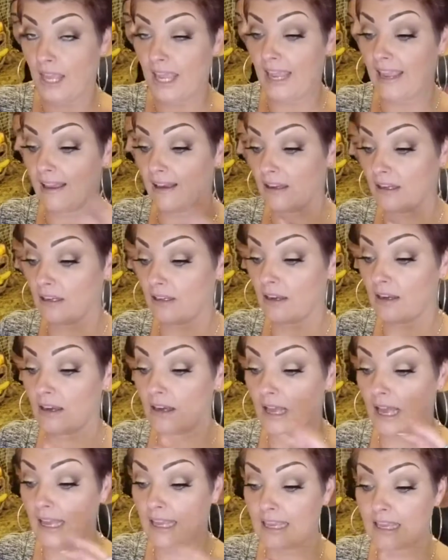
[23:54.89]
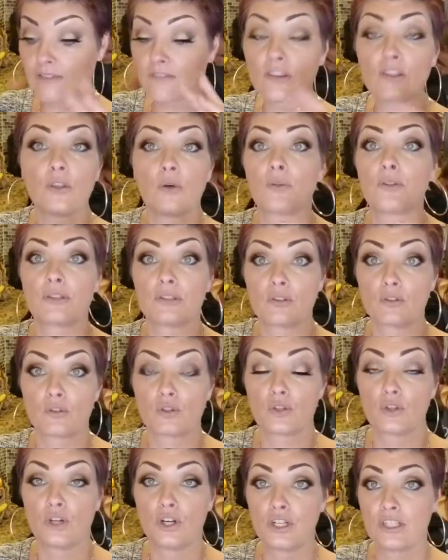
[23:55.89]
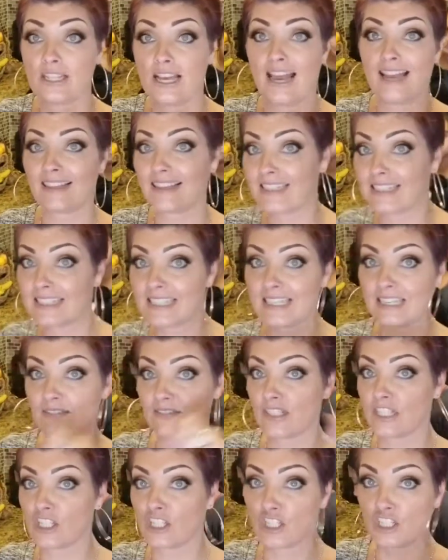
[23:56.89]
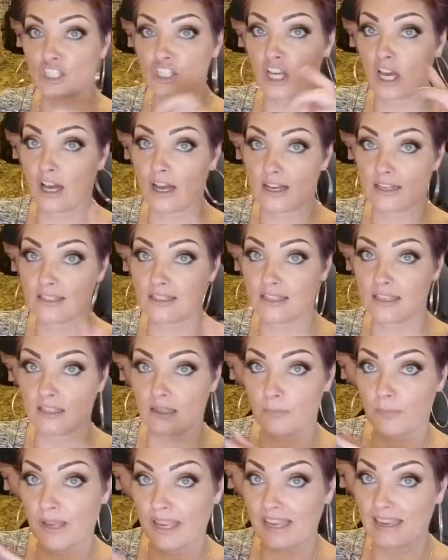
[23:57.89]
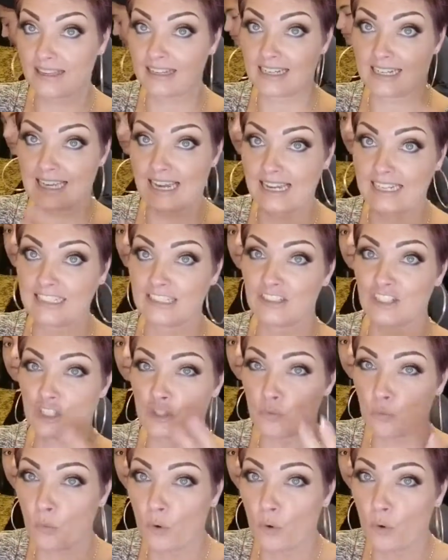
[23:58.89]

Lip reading: And even though this is cooked, I like to give it a good toss in the pan and kind of just